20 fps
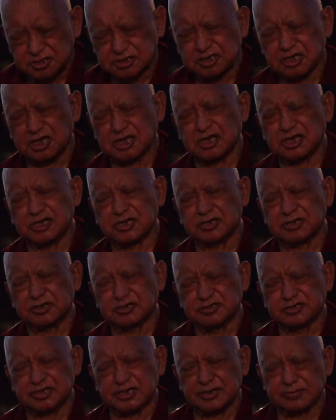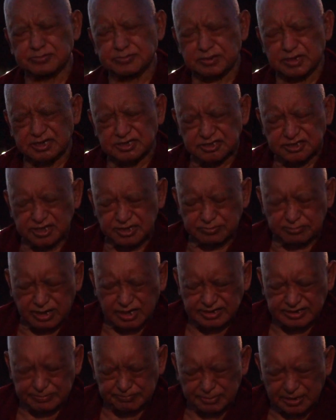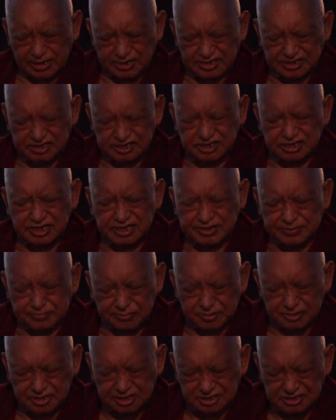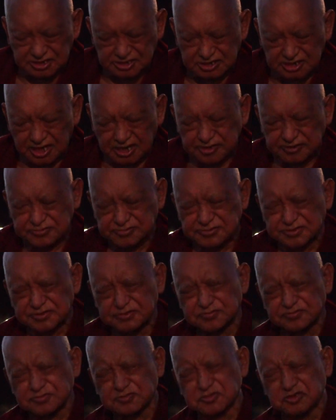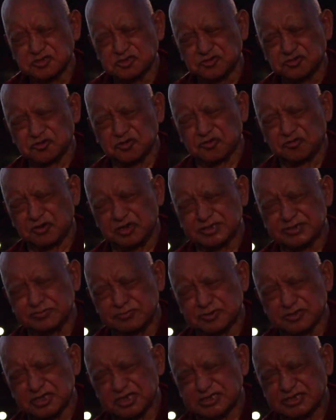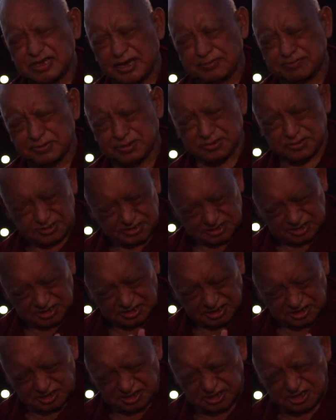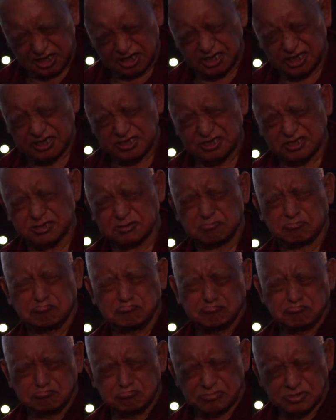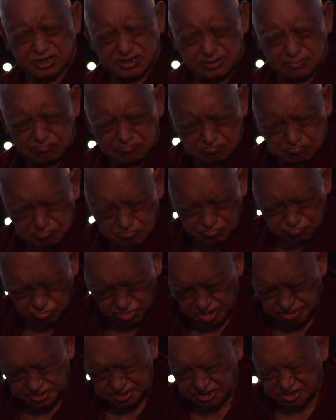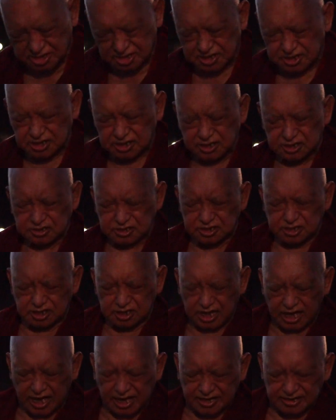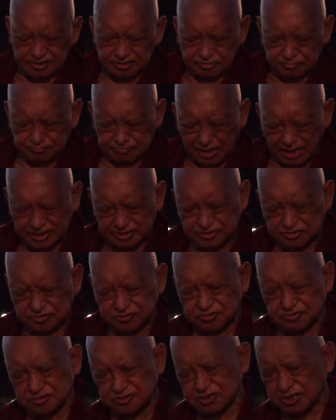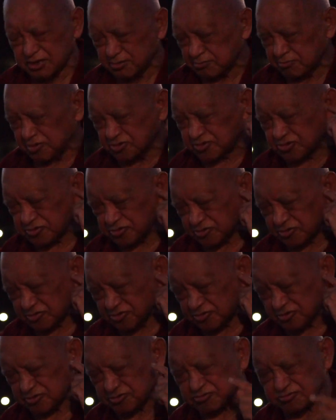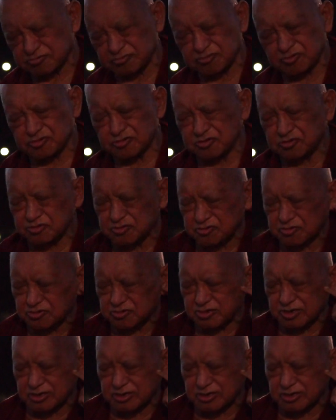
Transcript: the, the inner mind part, generating bodhicitta. So, one bodhisattva cherish the most the ant who bite you, mosquito, oh.